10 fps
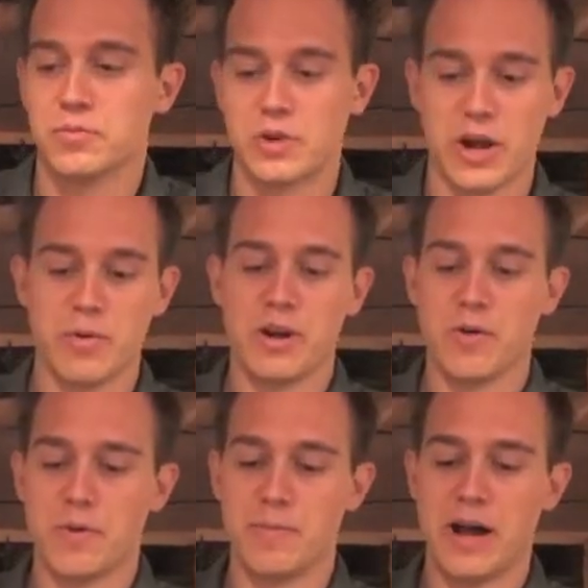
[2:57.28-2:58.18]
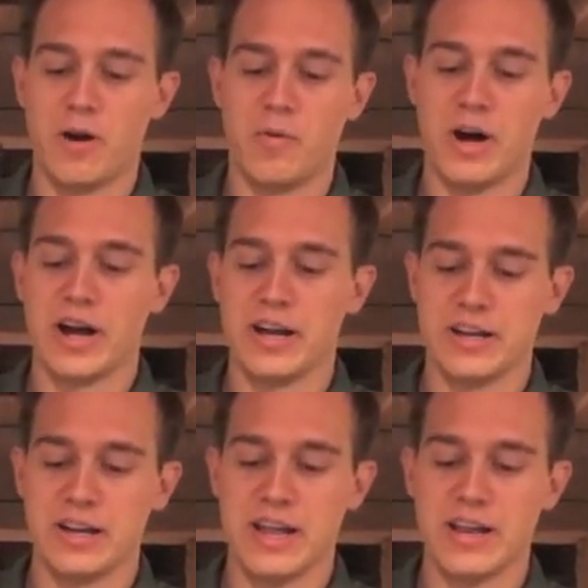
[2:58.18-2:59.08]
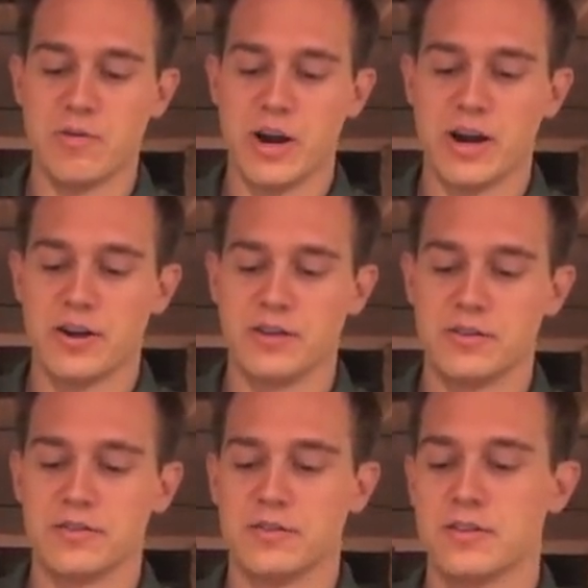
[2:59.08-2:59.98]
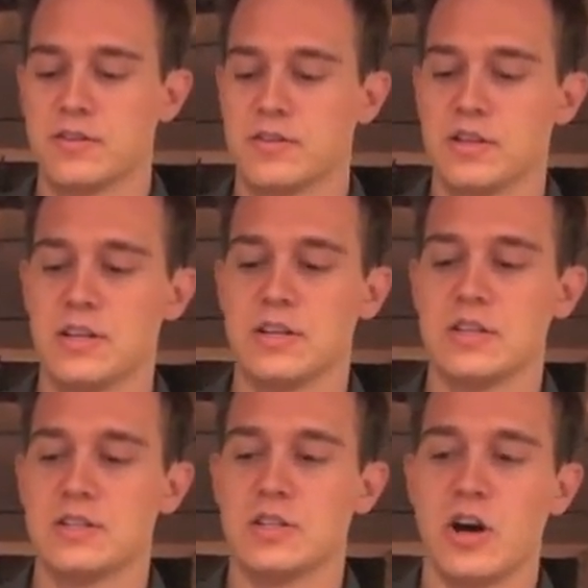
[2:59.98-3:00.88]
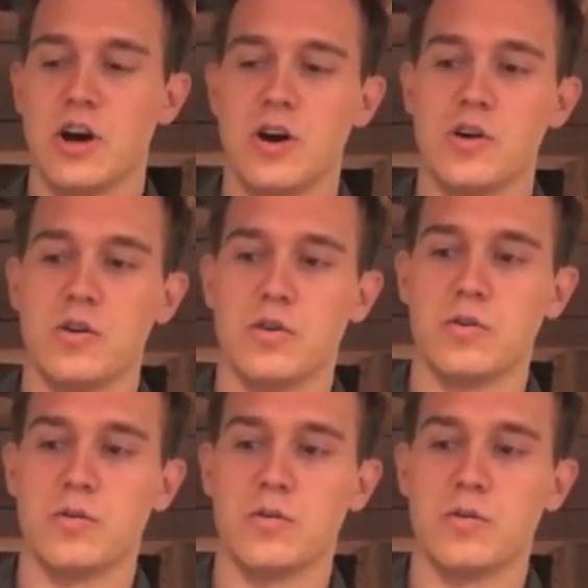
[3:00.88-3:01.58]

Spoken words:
great way to open a bottle of wine anywhere. So